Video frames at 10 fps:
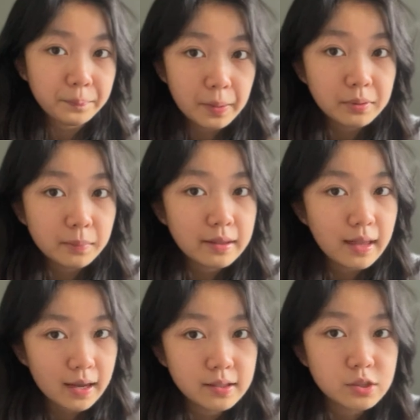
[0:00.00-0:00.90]
implement
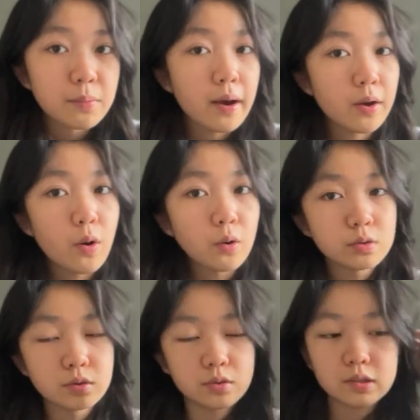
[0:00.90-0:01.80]
that into my
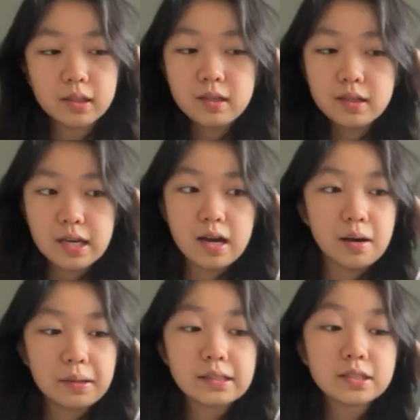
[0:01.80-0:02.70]
own
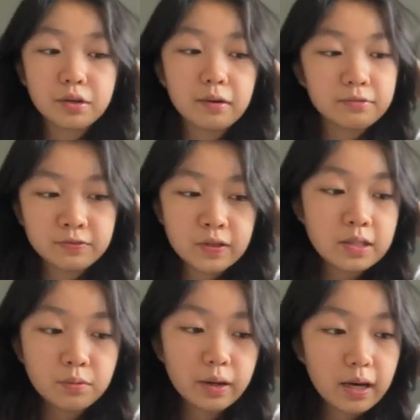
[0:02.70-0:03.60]
Instagram
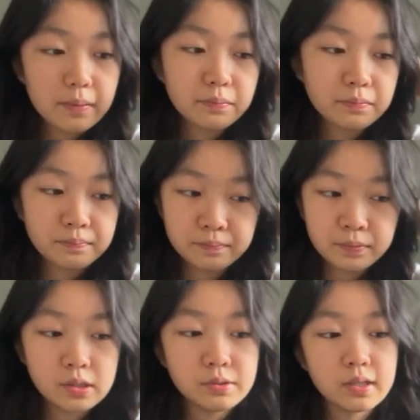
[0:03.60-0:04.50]
feed when I'm
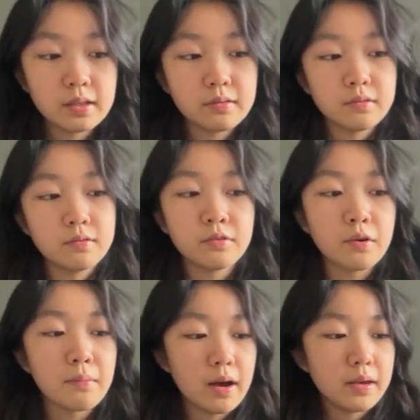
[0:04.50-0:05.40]
producing
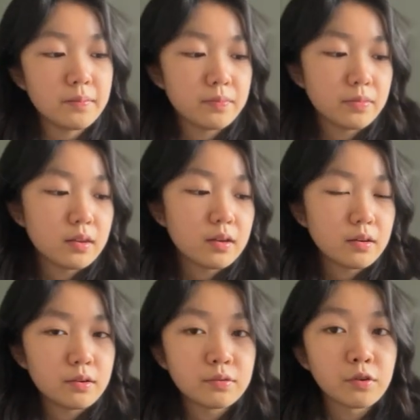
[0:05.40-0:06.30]
for my
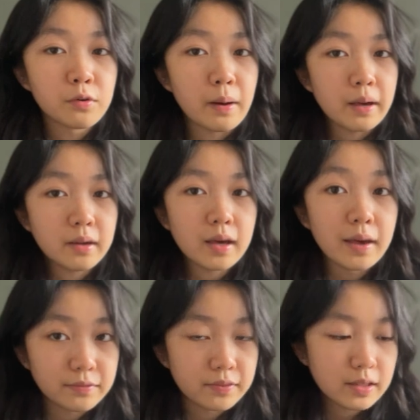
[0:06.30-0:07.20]

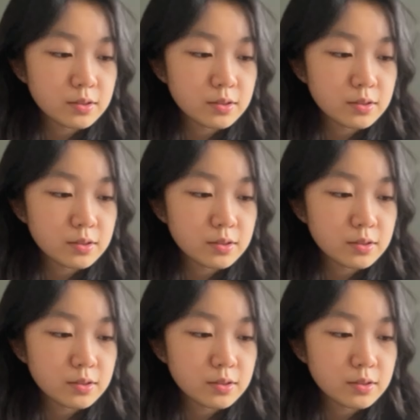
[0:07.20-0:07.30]
MV.